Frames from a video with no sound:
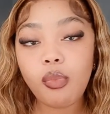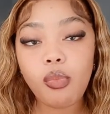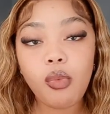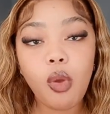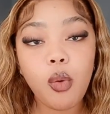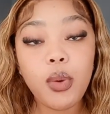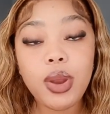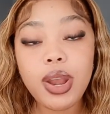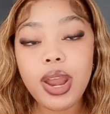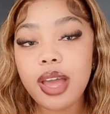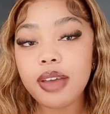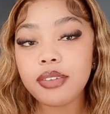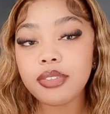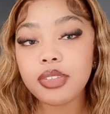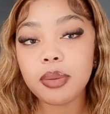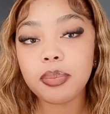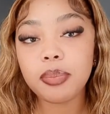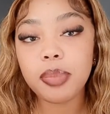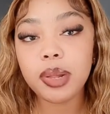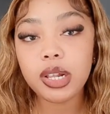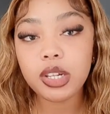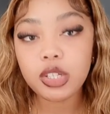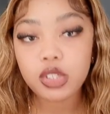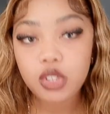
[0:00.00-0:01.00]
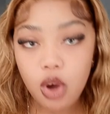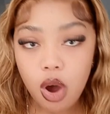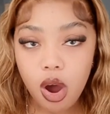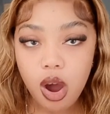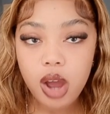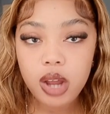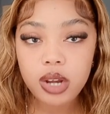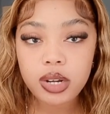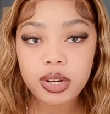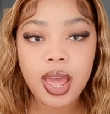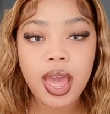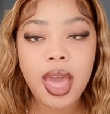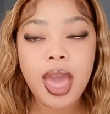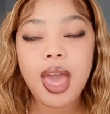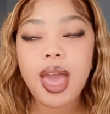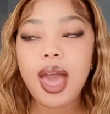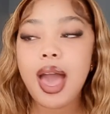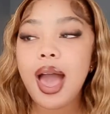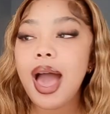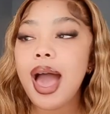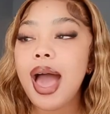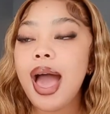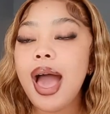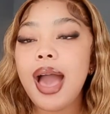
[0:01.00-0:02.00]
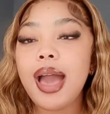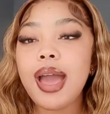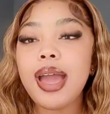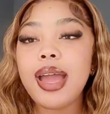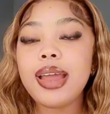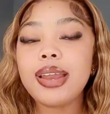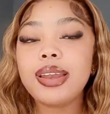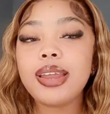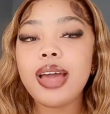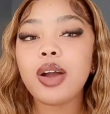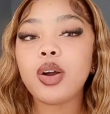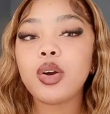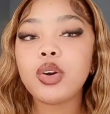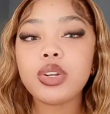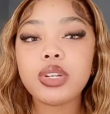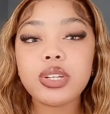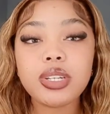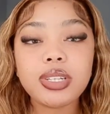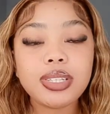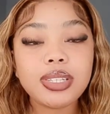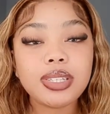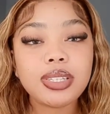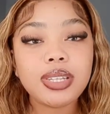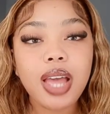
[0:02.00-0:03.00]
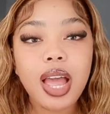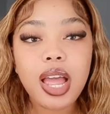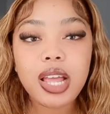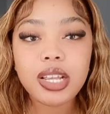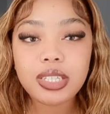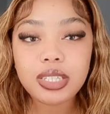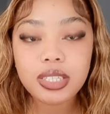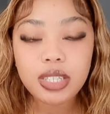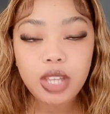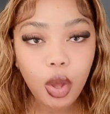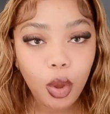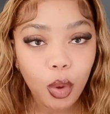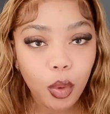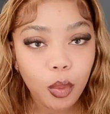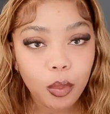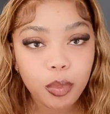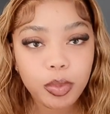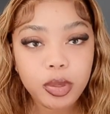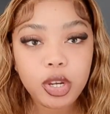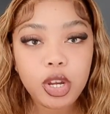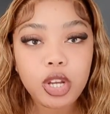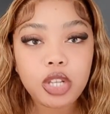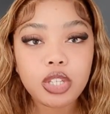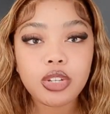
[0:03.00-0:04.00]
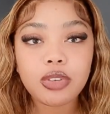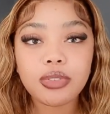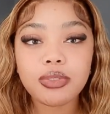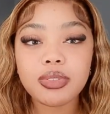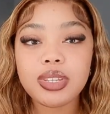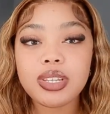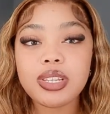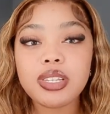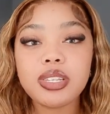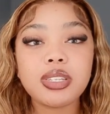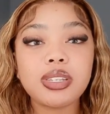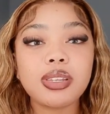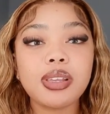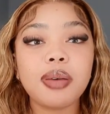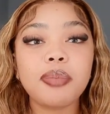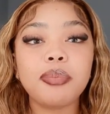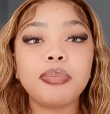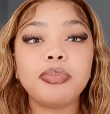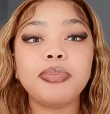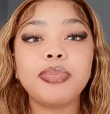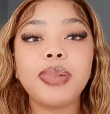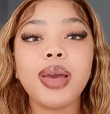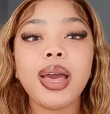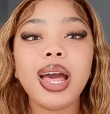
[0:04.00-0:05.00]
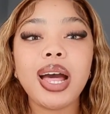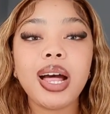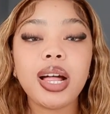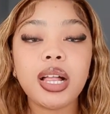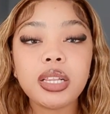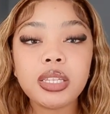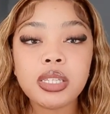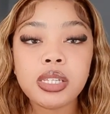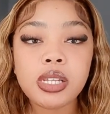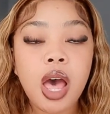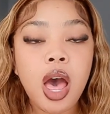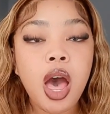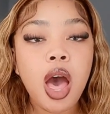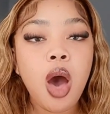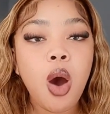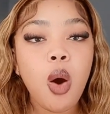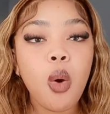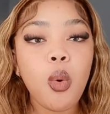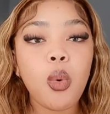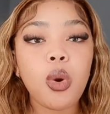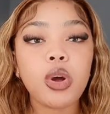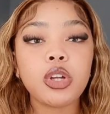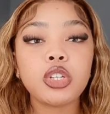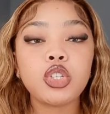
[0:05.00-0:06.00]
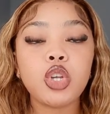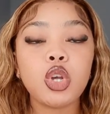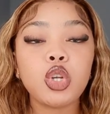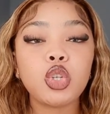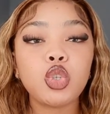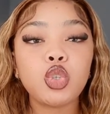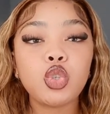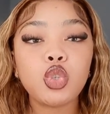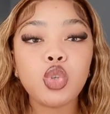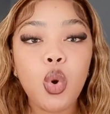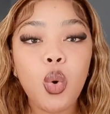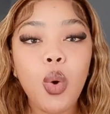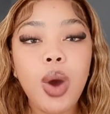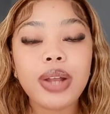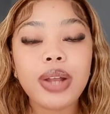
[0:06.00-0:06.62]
when I have the belt on, and I couldn't stay still because of this belt was so